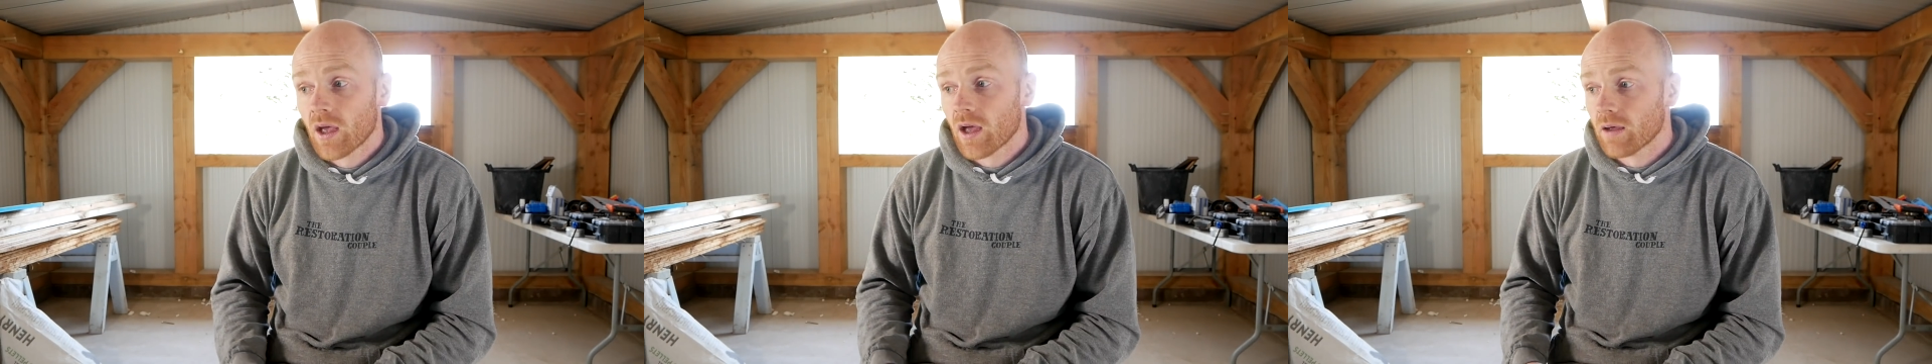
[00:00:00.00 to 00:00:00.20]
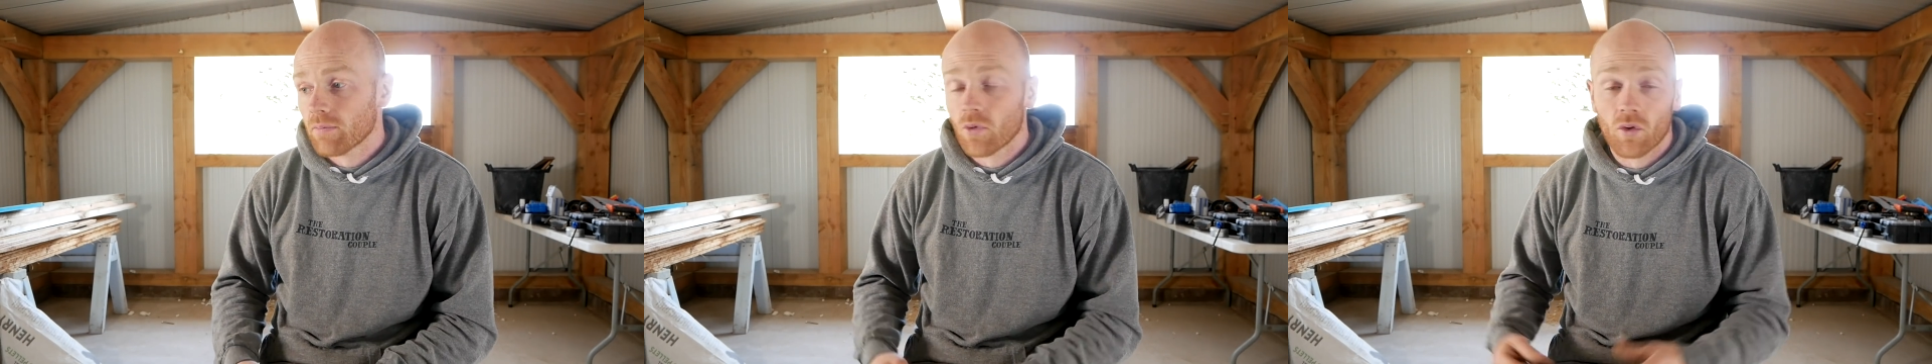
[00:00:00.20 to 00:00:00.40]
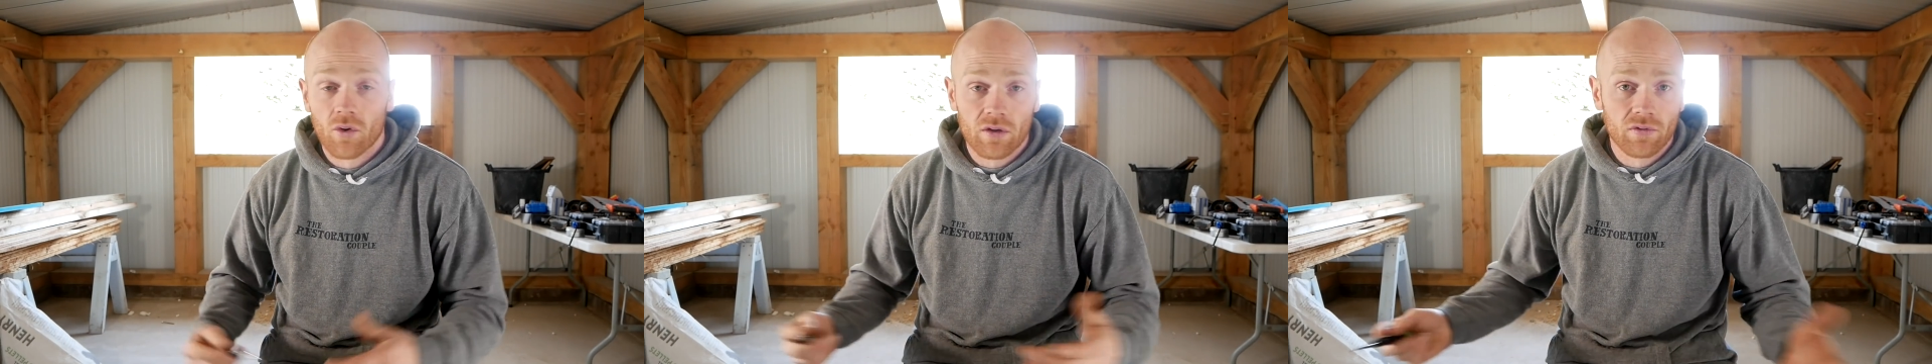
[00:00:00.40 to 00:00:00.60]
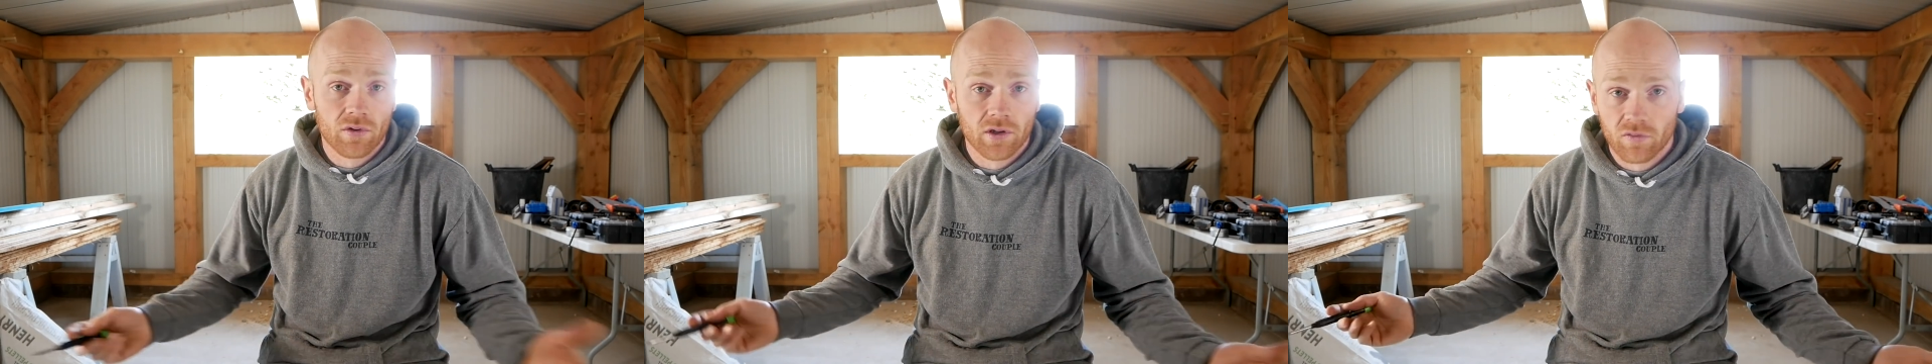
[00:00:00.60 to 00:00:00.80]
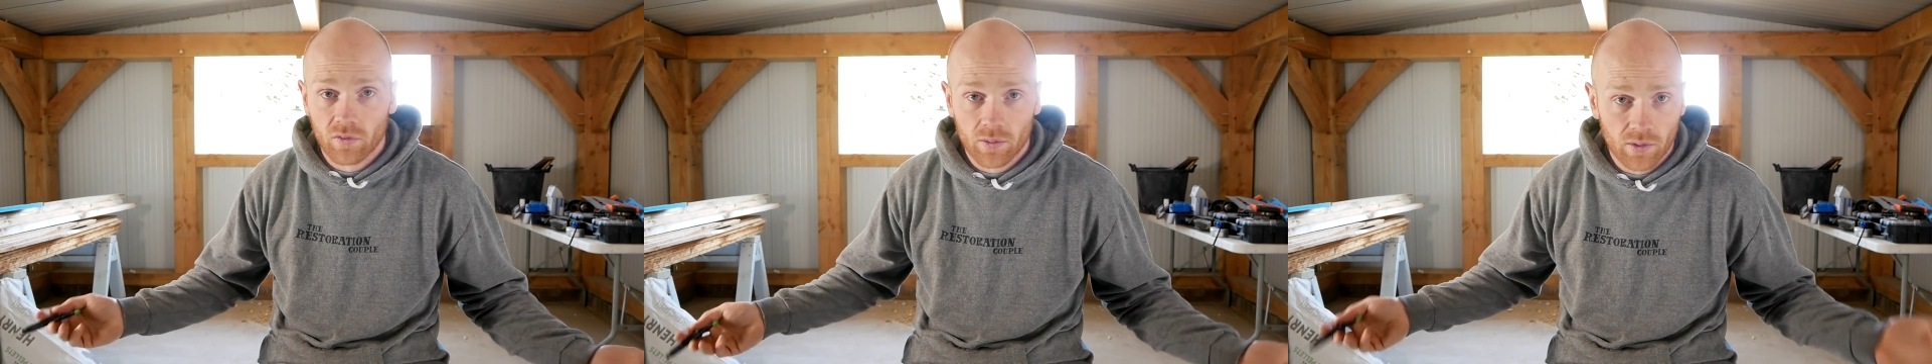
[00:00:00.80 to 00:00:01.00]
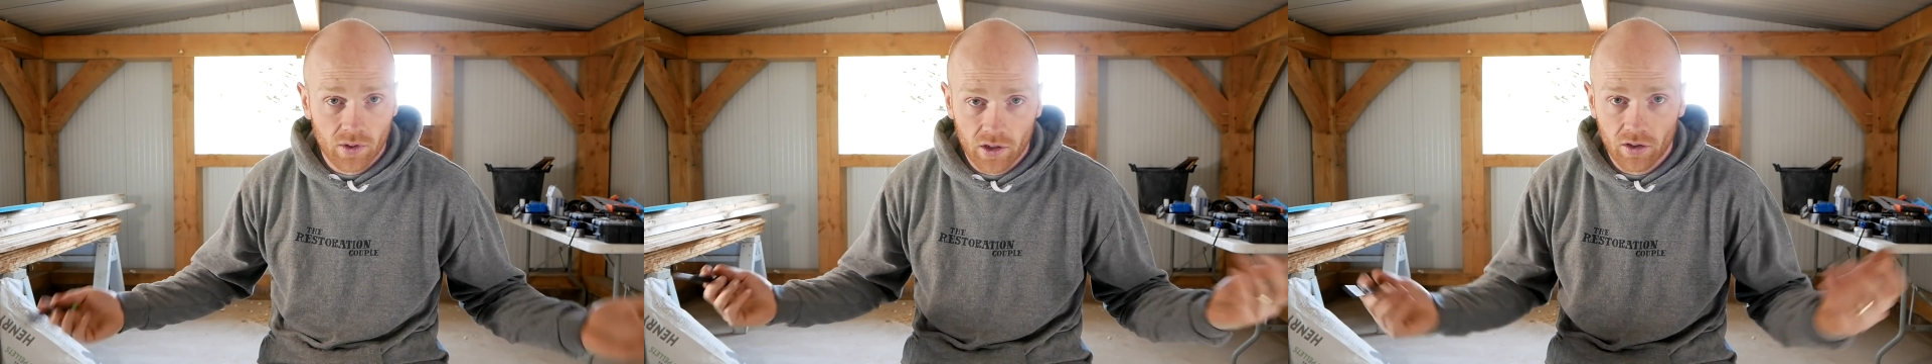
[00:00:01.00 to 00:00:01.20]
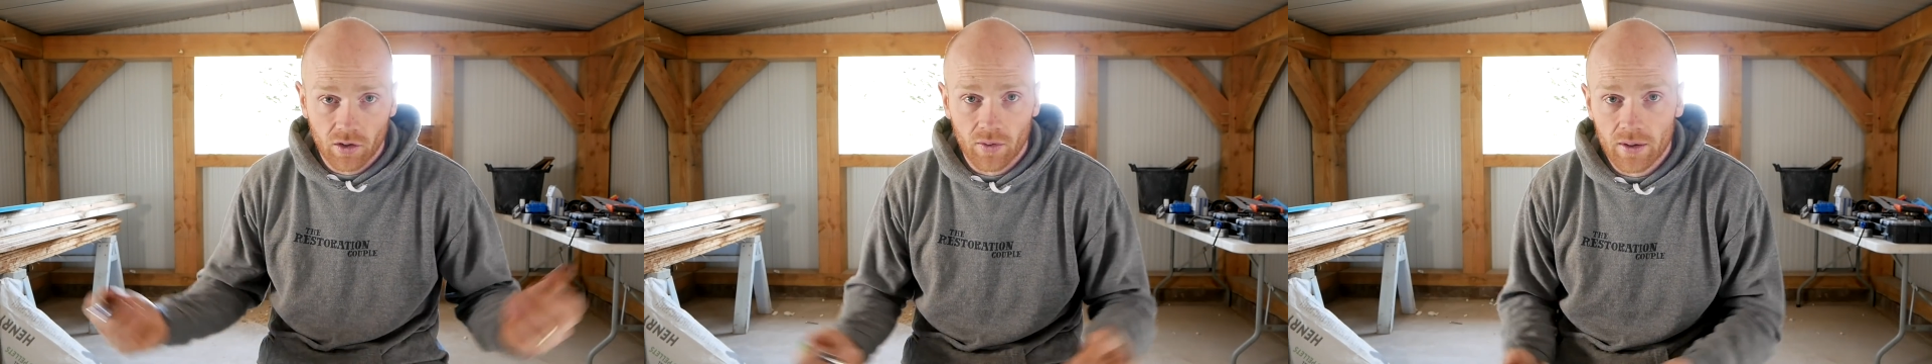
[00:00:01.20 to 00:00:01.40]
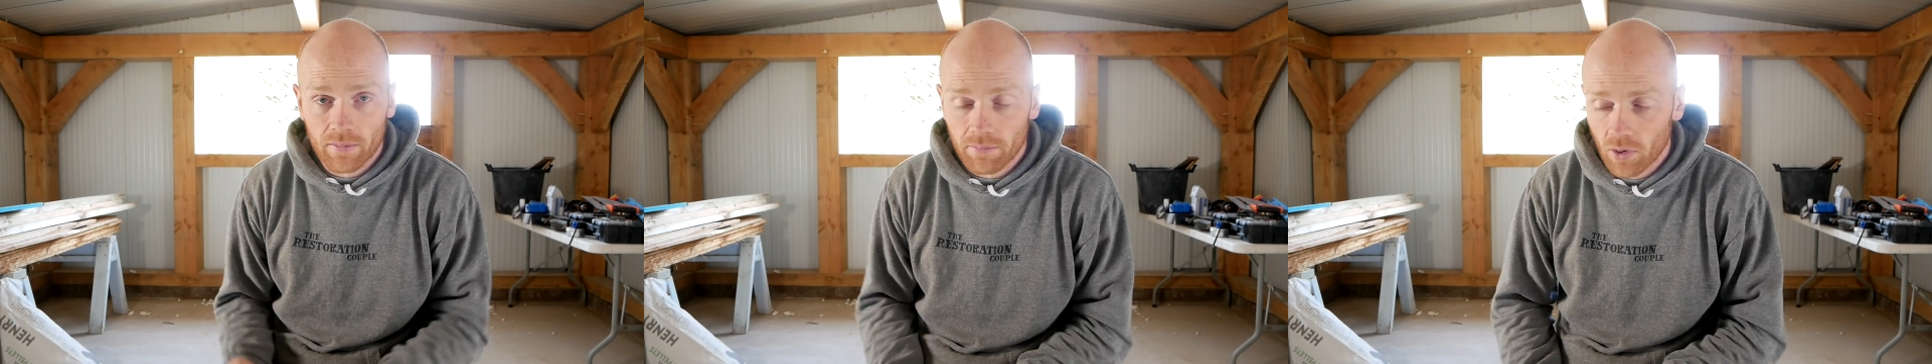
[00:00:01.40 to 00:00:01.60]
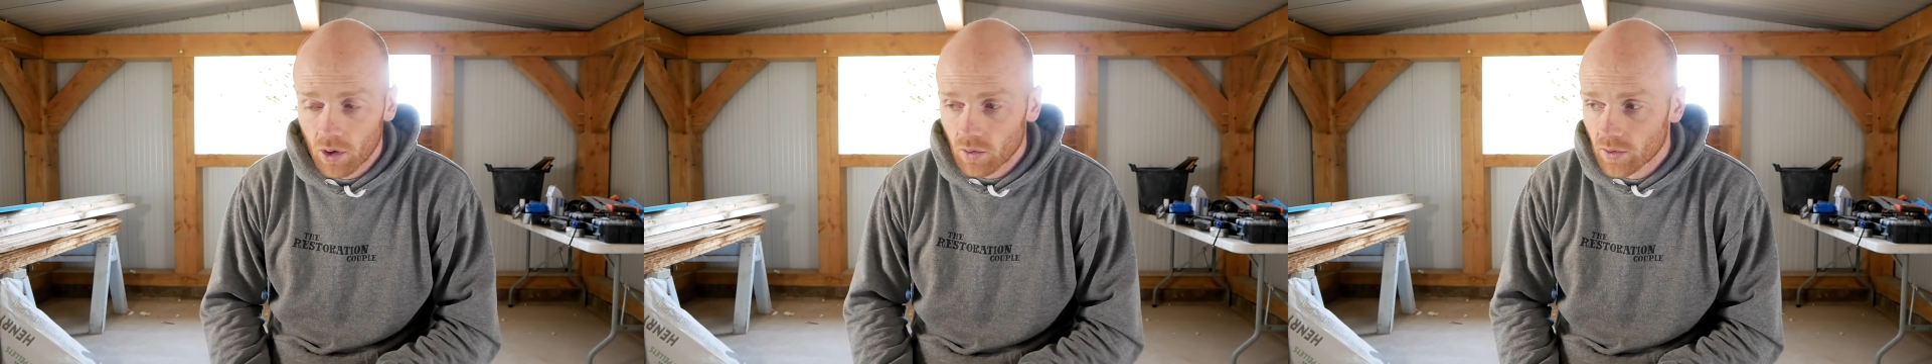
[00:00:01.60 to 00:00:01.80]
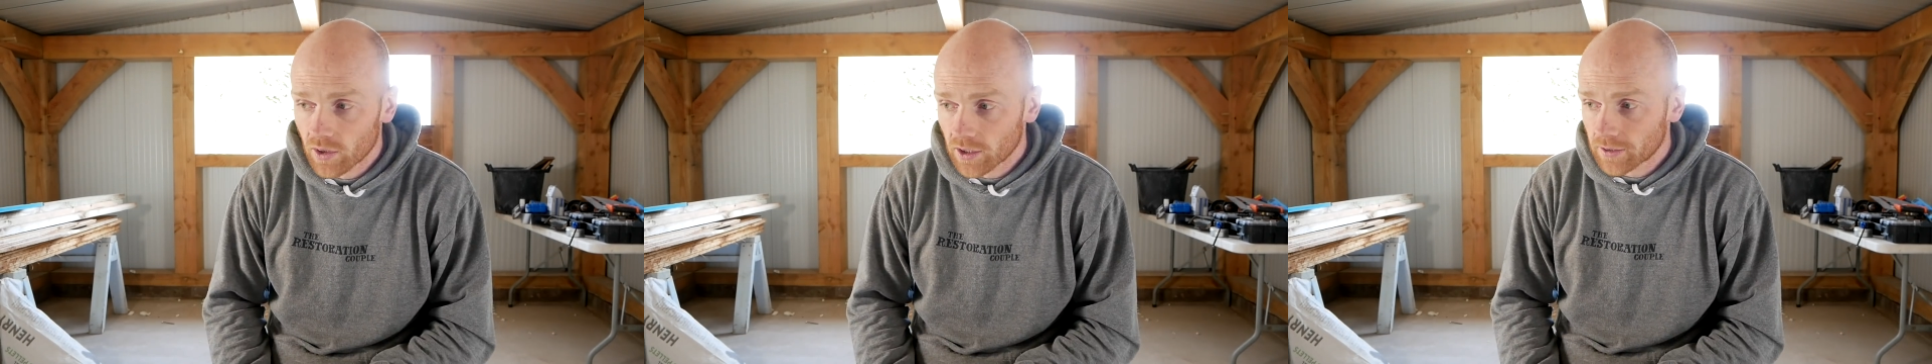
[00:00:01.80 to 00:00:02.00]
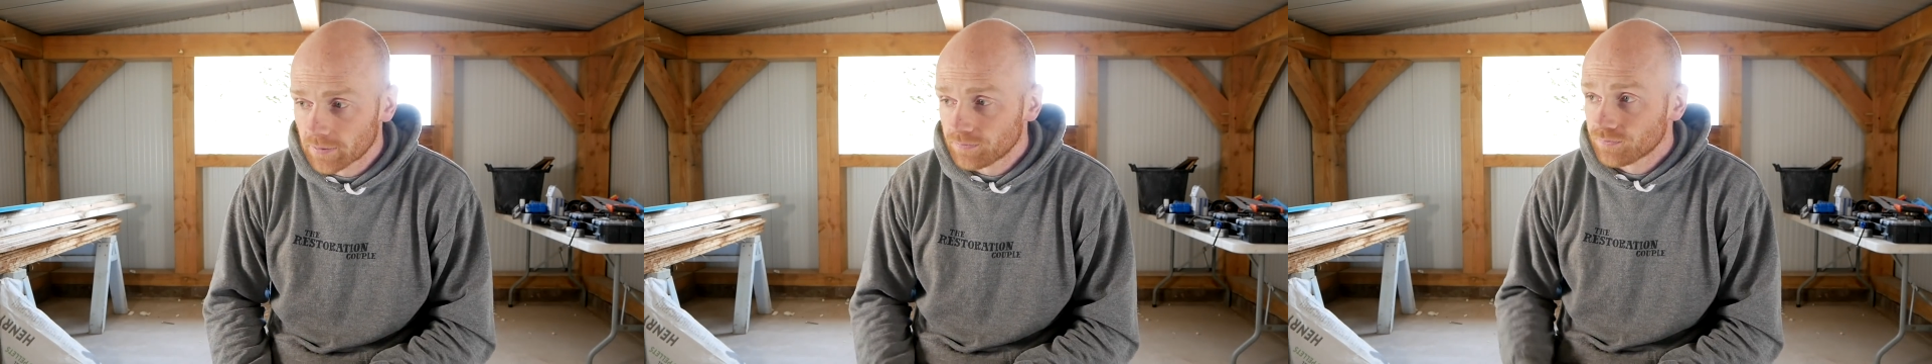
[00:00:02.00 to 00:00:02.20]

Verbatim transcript: um, or even if we were going to do it in block work.